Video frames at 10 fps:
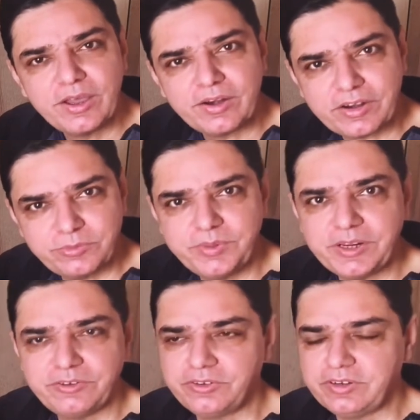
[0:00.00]

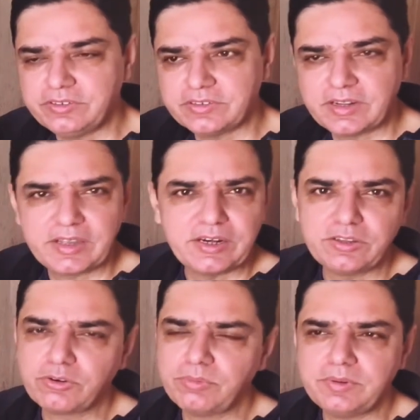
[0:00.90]
respiratory reason. Again,
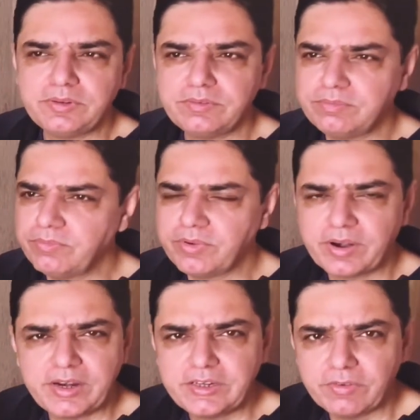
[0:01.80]
there could be
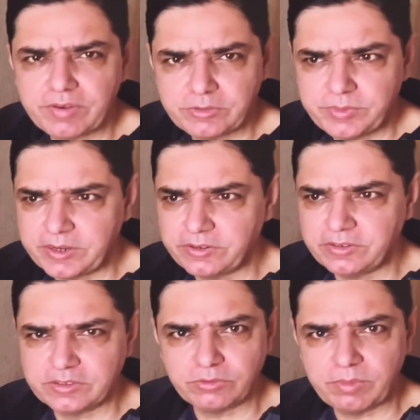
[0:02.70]
variety of respiratory
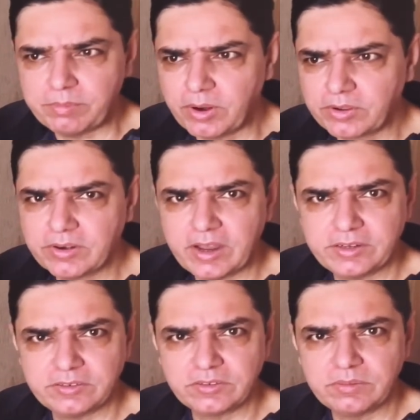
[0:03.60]
reason. It could be
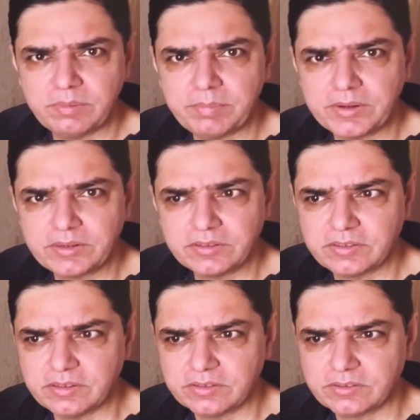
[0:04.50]
bronchiolitis, it could be
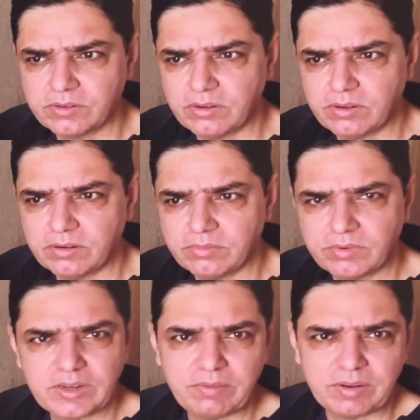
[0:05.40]
pertussis, or
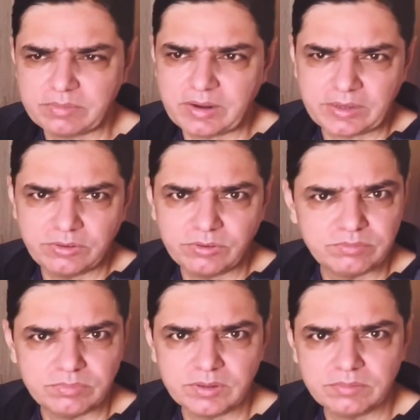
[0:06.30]
whatever. Like you know,
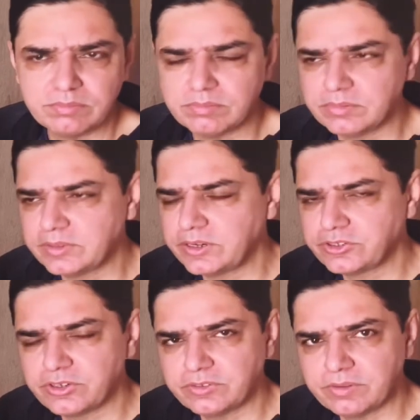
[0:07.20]
uh, the
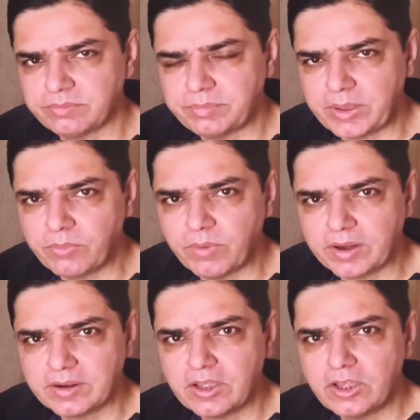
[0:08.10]
list is a big
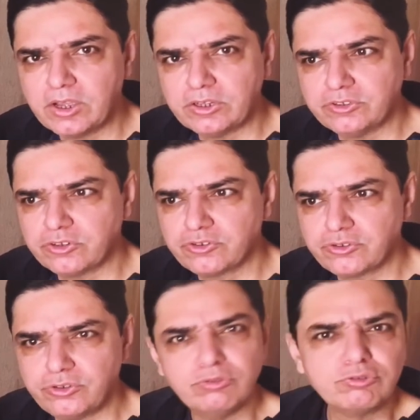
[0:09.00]
one
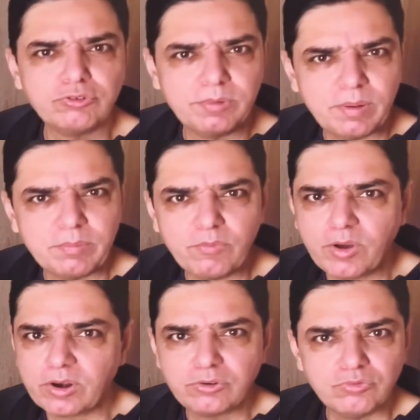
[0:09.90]
just you should remember
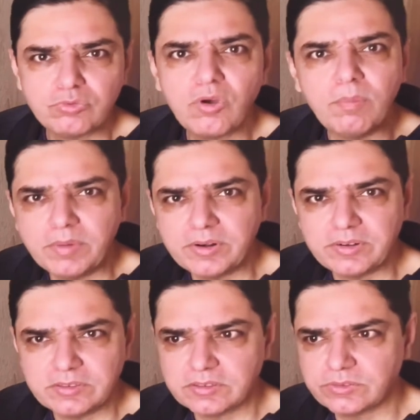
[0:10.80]
one or two common
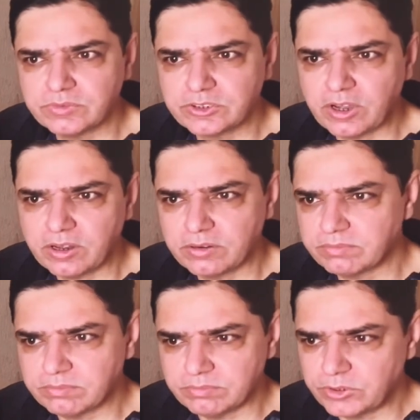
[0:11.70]
reasons which are
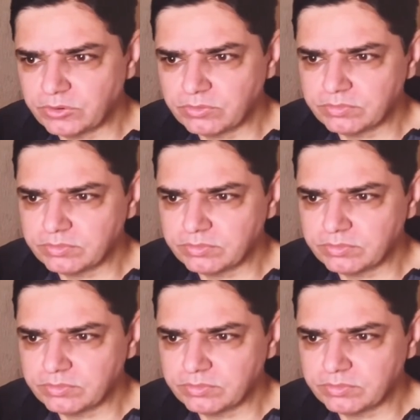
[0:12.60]
you know